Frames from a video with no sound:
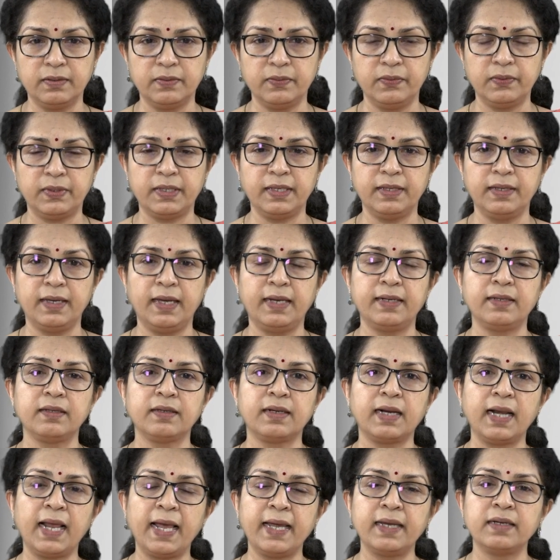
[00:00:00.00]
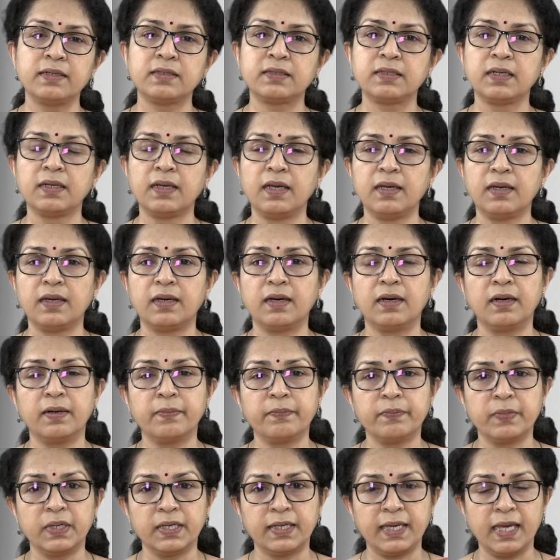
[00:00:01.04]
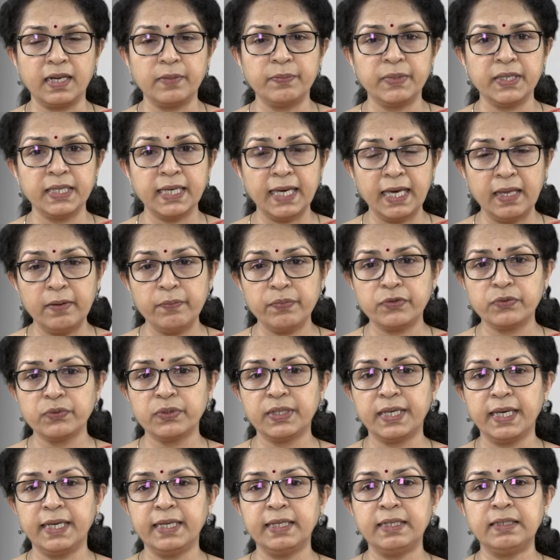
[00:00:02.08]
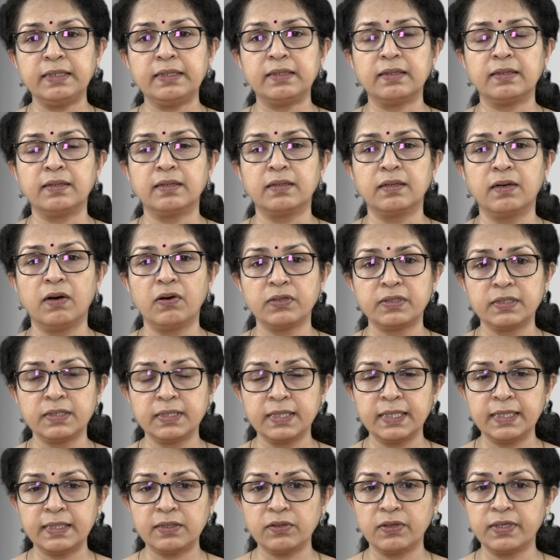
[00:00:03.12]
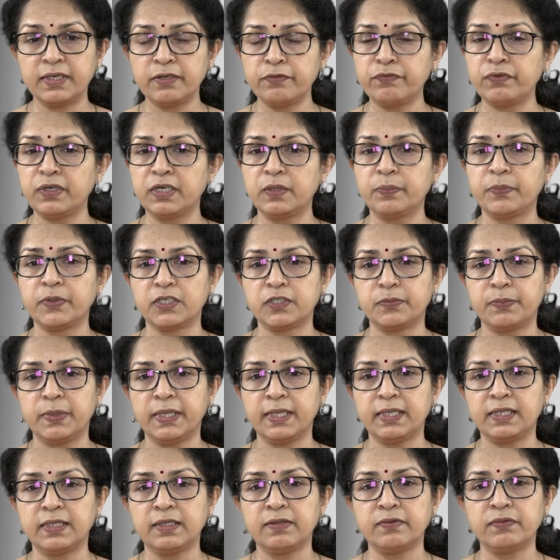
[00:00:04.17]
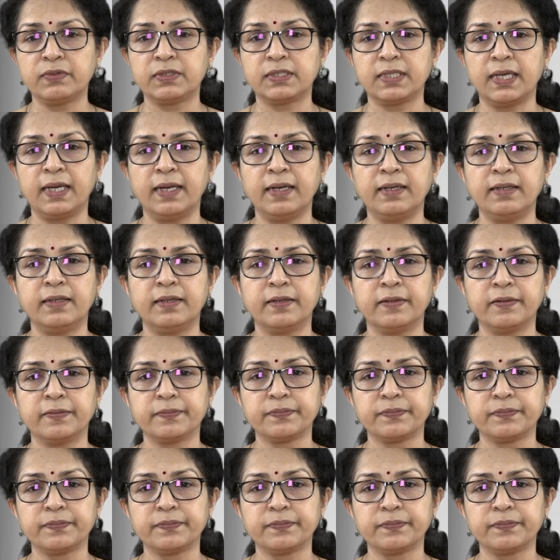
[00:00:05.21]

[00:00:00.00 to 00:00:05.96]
Okay, and the client can be helped to gain alternate or different perspectives and